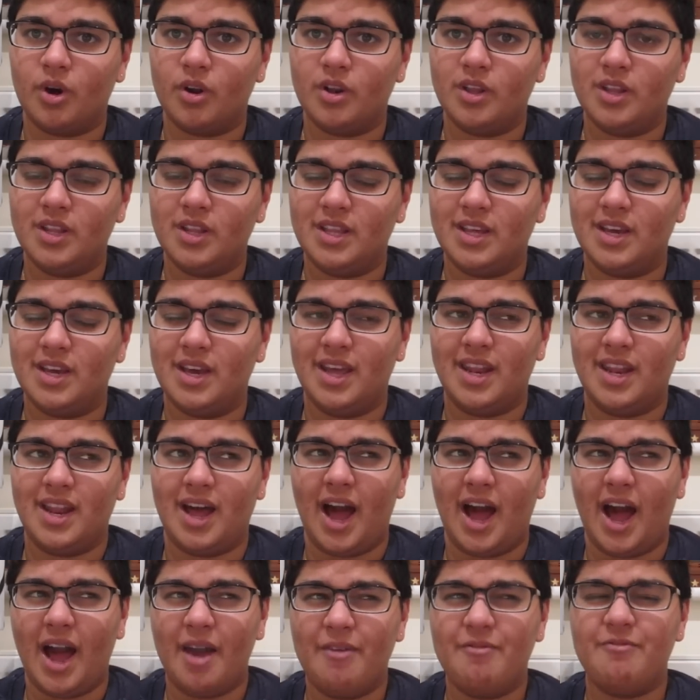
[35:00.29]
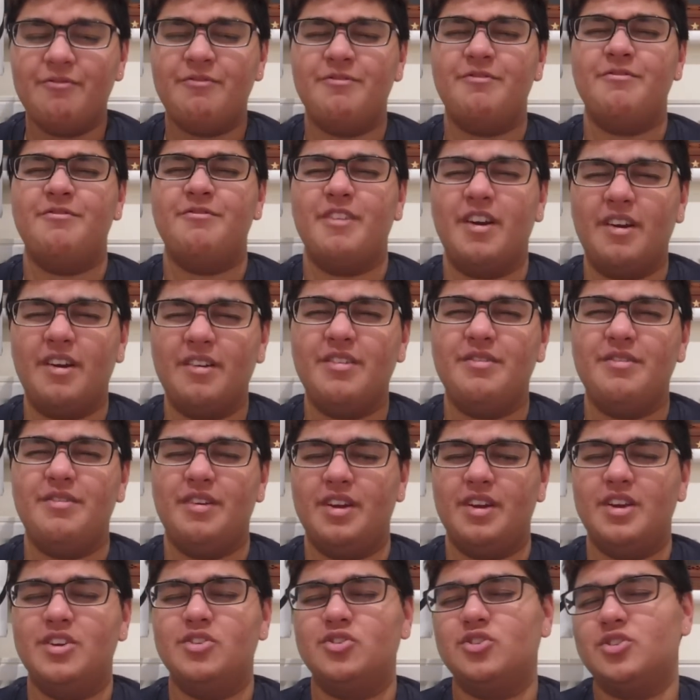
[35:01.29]
in here, and I'm very,
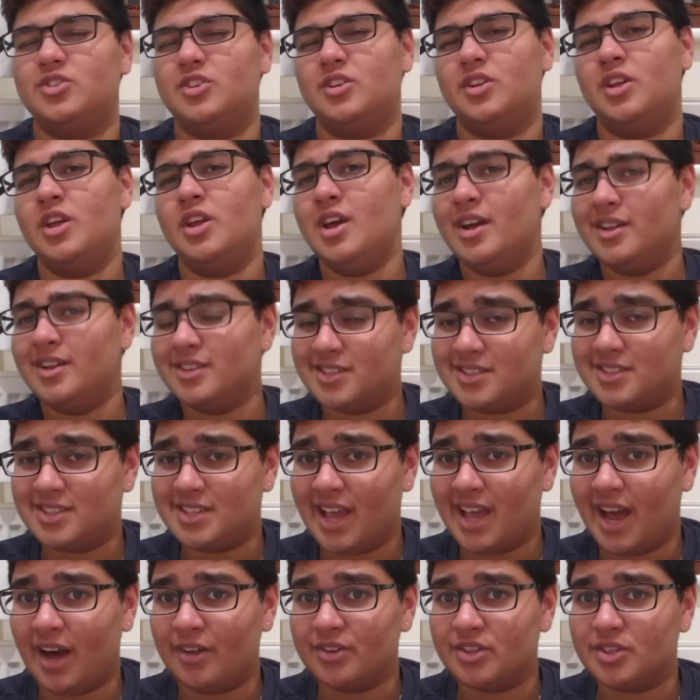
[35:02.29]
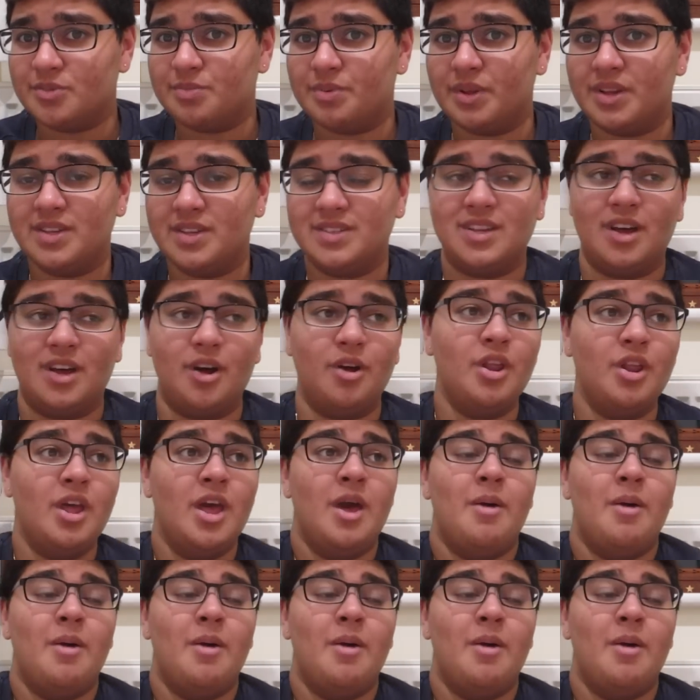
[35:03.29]
very interested to see how this plays out.